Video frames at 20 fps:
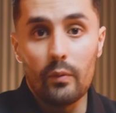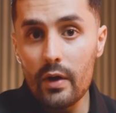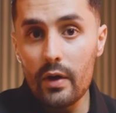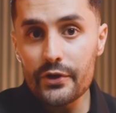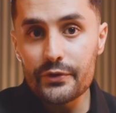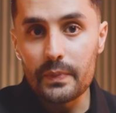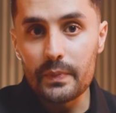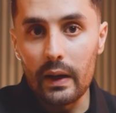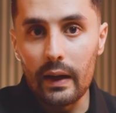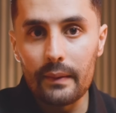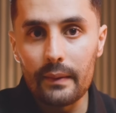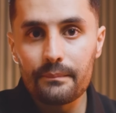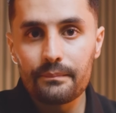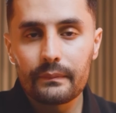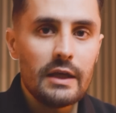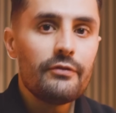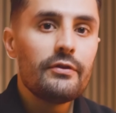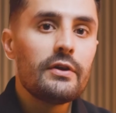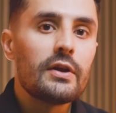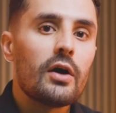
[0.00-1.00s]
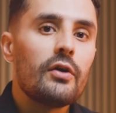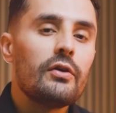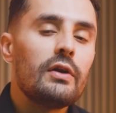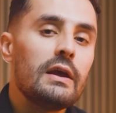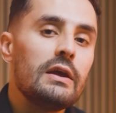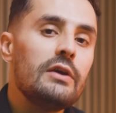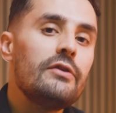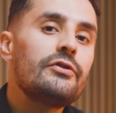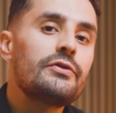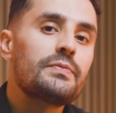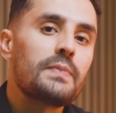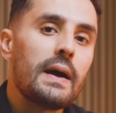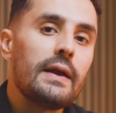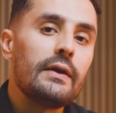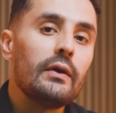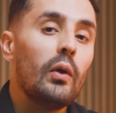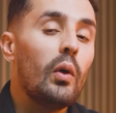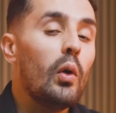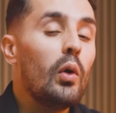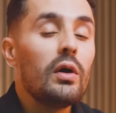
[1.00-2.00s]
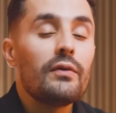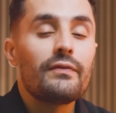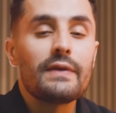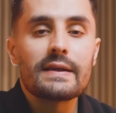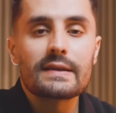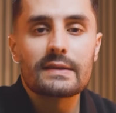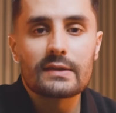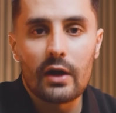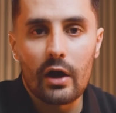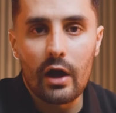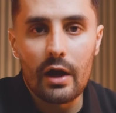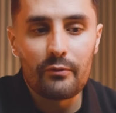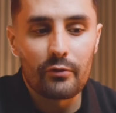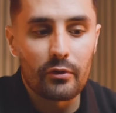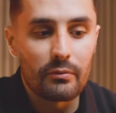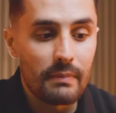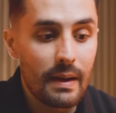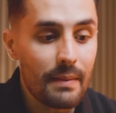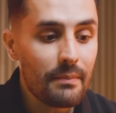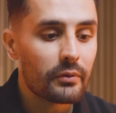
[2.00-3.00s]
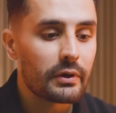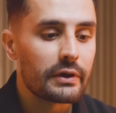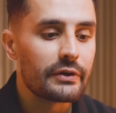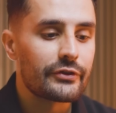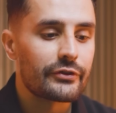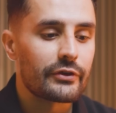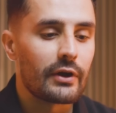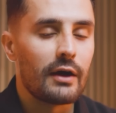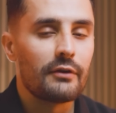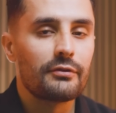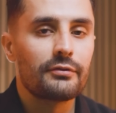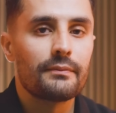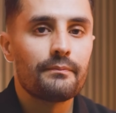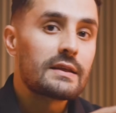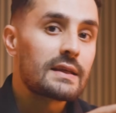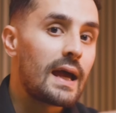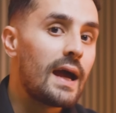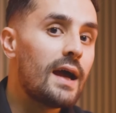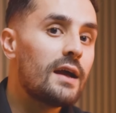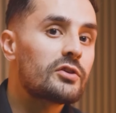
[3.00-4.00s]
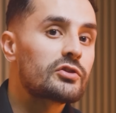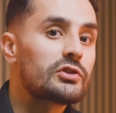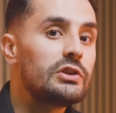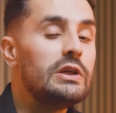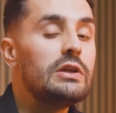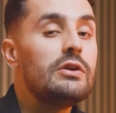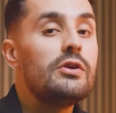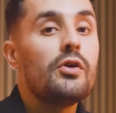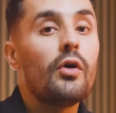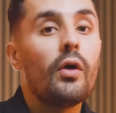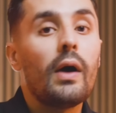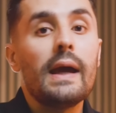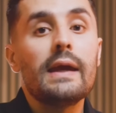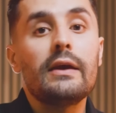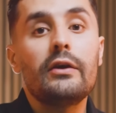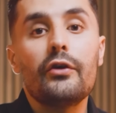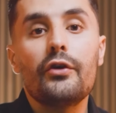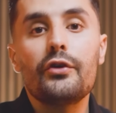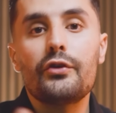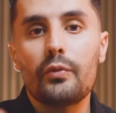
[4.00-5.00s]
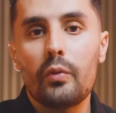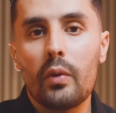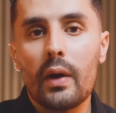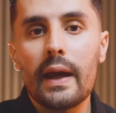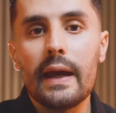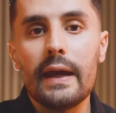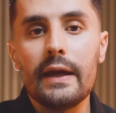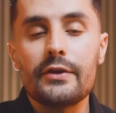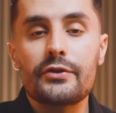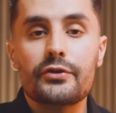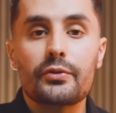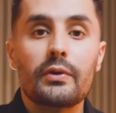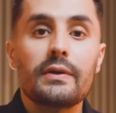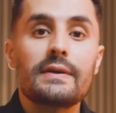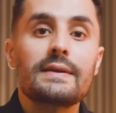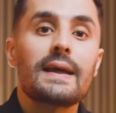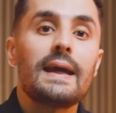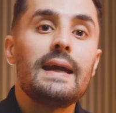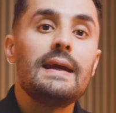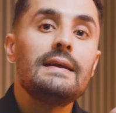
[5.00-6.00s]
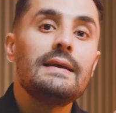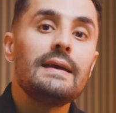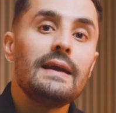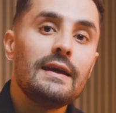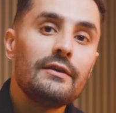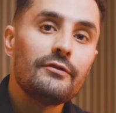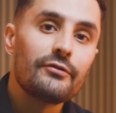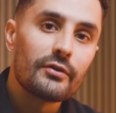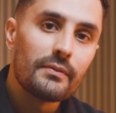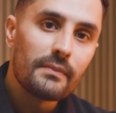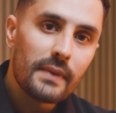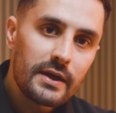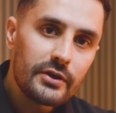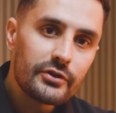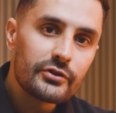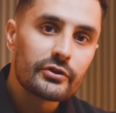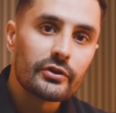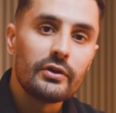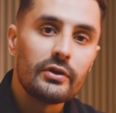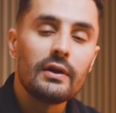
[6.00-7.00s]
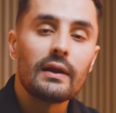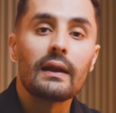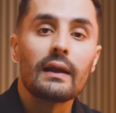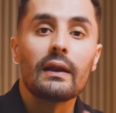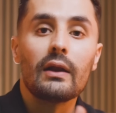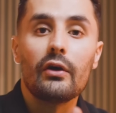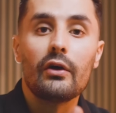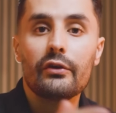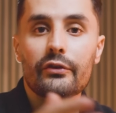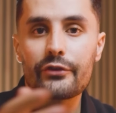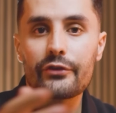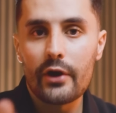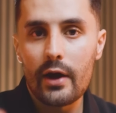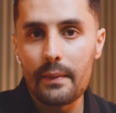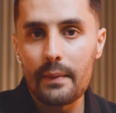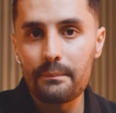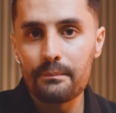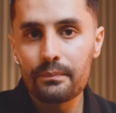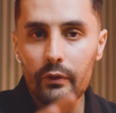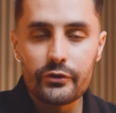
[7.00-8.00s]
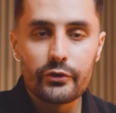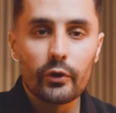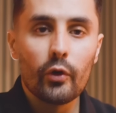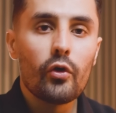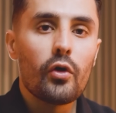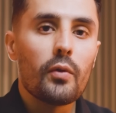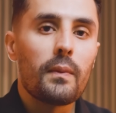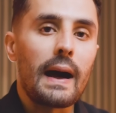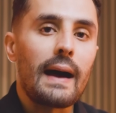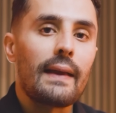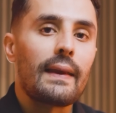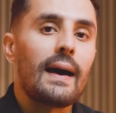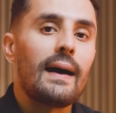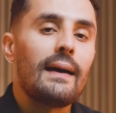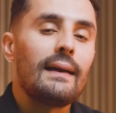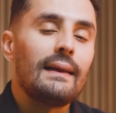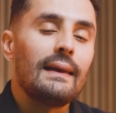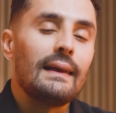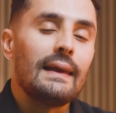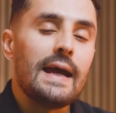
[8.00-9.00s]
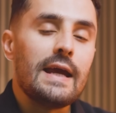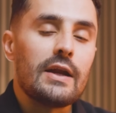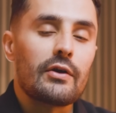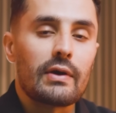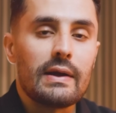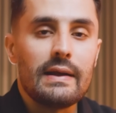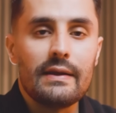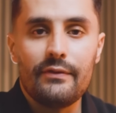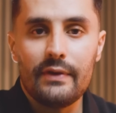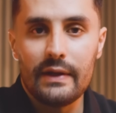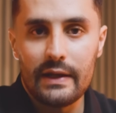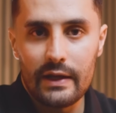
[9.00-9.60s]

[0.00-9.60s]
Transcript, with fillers: And the worst part, even though that you've spent all of this time remembering stuff, it's actually not a good way to retain the information long term. But we'll talk about that later in the